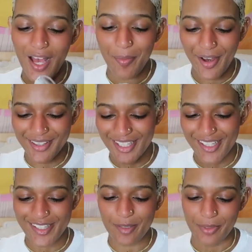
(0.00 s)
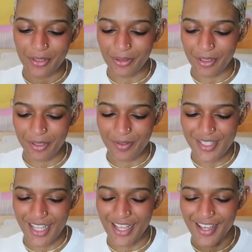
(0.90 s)
I bought these
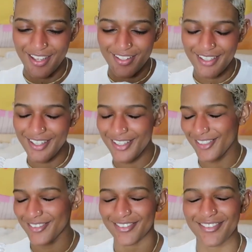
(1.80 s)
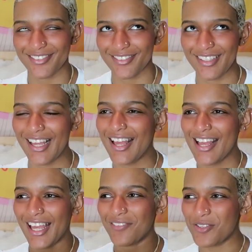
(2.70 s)
Manolos, and
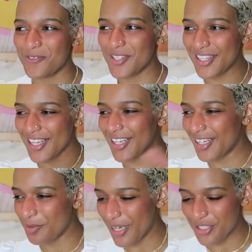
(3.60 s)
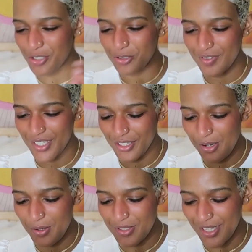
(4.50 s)
if you've seen like any of my shoe
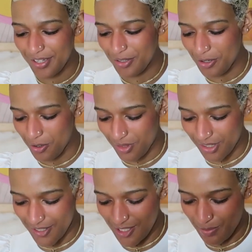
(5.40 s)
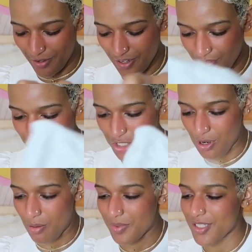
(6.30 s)
videos, like you know that this is my favorite shoe.
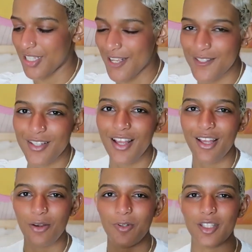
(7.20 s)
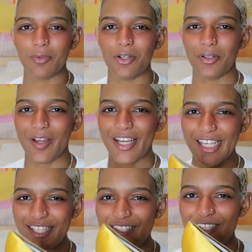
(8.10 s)
I'm obsessed with the Manolo
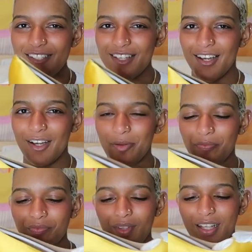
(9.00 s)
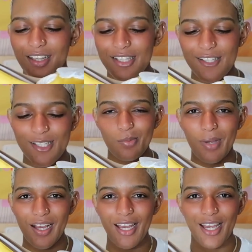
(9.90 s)
Hengisis. This
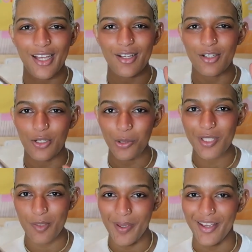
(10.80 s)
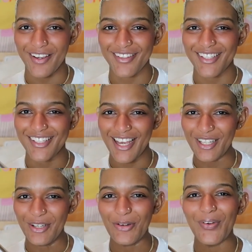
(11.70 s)
my newest pair, the
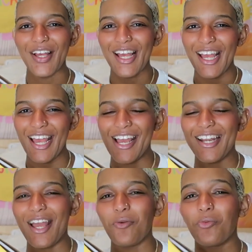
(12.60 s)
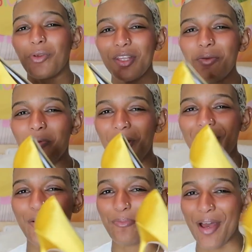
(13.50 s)
yellow, and I really
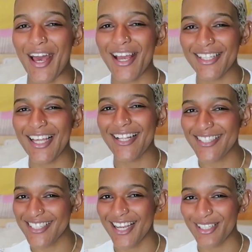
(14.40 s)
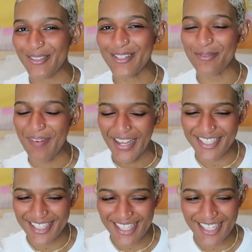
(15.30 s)
want a bag that's yellow to match
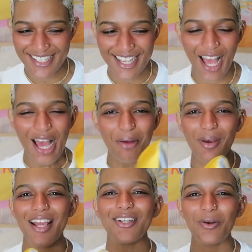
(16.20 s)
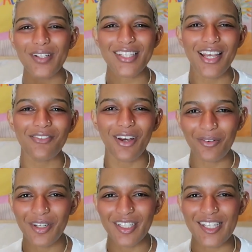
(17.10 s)
these, but I know it's kind of
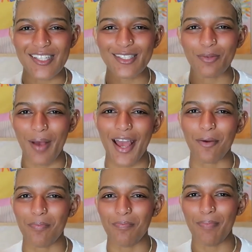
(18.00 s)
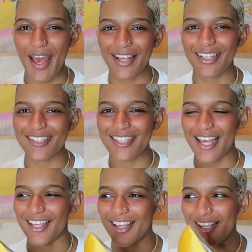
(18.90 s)
unrealistic to buy a bag that's
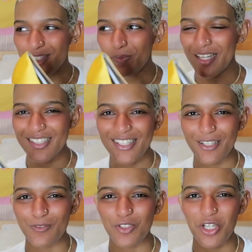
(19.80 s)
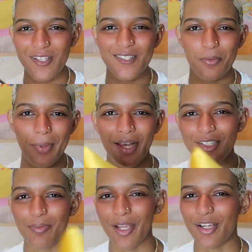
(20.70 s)
like expensive just to
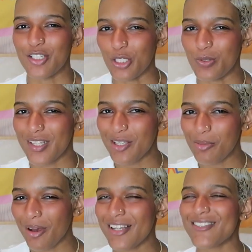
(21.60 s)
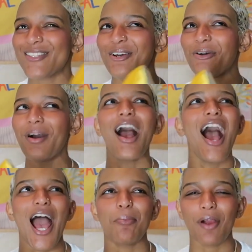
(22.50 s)
match a pair of shoes that you bought, so
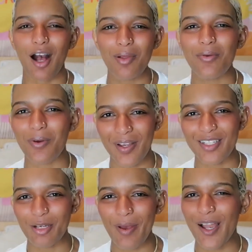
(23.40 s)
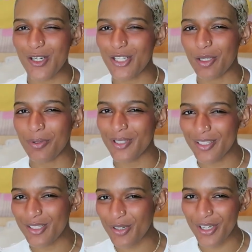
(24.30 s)
I probably won't end up actually pulling
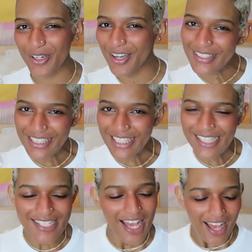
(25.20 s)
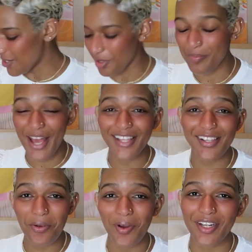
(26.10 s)
the trigger on these. So the bag that
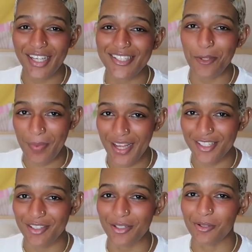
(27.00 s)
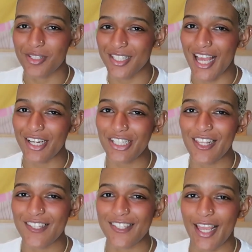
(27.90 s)
I want to get to match those is actually
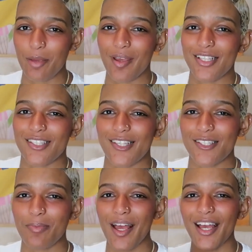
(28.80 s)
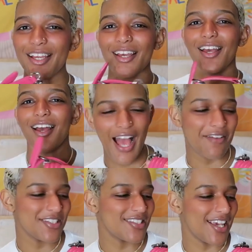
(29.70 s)
the same as this bag. I
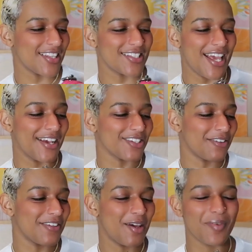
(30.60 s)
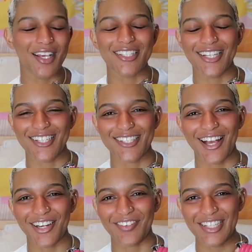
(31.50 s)
haven't taken the tags off yet because I just
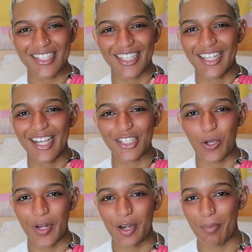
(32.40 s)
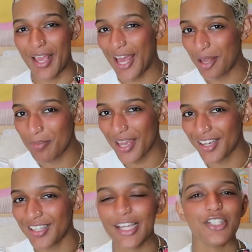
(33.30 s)
got it recently and I showed it in my handbag
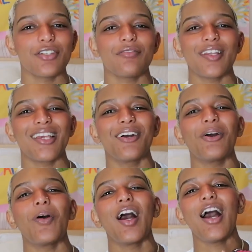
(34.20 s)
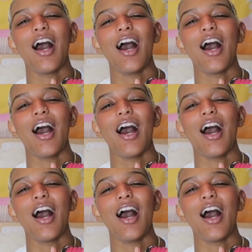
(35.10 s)
collection video.